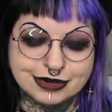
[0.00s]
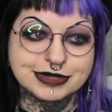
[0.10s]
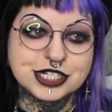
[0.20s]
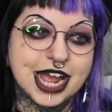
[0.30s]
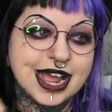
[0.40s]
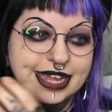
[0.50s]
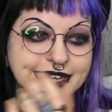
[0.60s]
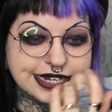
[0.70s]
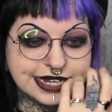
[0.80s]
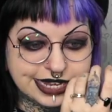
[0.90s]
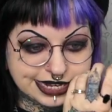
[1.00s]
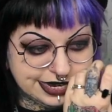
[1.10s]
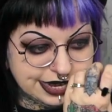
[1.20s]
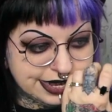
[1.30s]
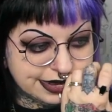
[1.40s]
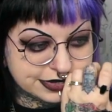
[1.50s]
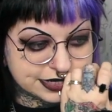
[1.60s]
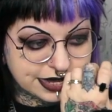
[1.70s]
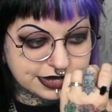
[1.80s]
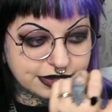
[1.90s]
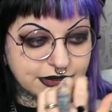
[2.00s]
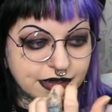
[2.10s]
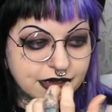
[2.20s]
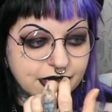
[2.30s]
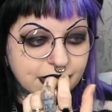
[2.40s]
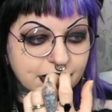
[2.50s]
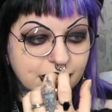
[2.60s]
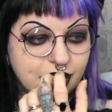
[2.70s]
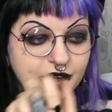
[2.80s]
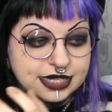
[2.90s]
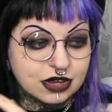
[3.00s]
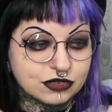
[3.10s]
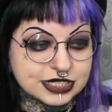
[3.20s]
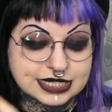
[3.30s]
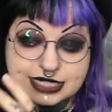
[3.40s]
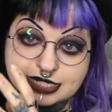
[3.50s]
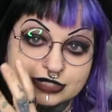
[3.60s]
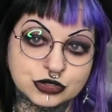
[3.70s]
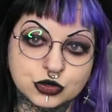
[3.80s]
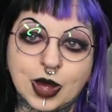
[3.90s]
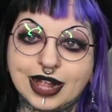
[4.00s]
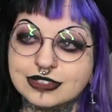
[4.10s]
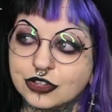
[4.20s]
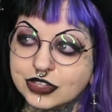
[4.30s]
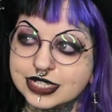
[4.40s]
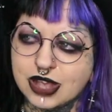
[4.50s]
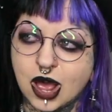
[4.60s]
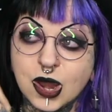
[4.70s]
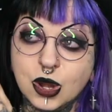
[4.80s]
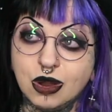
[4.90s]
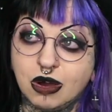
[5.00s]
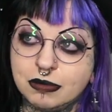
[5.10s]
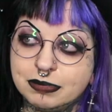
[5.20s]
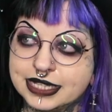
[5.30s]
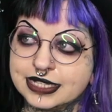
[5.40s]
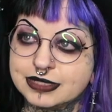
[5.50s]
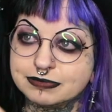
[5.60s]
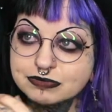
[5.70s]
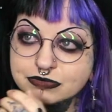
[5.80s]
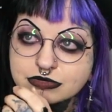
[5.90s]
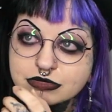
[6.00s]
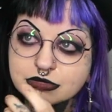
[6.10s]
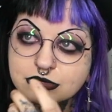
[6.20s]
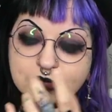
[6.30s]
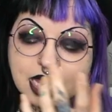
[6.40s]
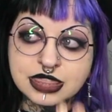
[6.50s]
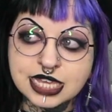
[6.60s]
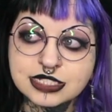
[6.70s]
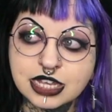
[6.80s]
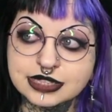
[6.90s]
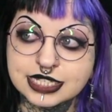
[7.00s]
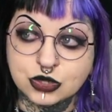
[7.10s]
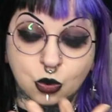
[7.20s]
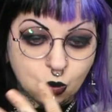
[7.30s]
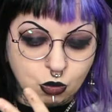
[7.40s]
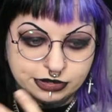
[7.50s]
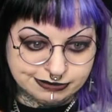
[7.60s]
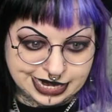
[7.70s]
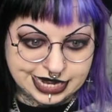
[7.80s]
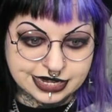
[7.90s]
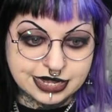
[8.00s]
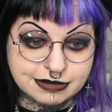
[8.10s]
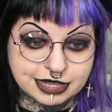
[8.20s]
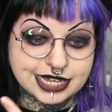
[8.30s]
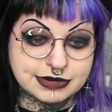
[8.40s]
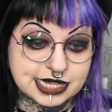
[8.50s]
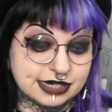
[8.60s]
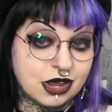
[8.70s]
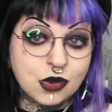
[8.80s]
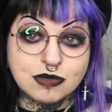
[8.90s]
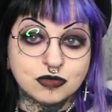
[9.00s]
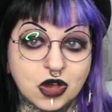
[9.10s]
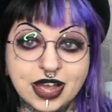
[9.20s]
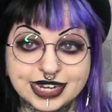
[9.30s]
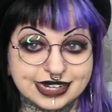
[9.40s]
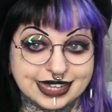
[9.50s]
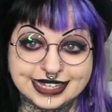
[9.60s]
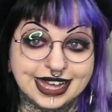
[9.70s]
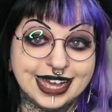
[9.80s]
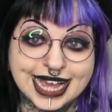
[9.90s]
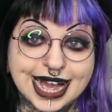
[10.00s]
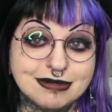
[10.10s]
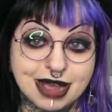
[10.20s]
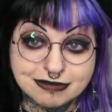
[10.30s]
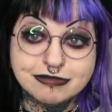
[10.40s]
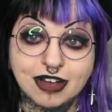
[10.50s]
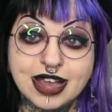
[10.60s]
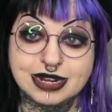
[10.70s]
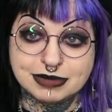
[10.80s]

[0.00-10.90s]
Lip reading: We were chatting and it was like, I obviously still dwelled on this a lot because things like this haunt me. But he was like, no, I'm fine. Like, I'm fine.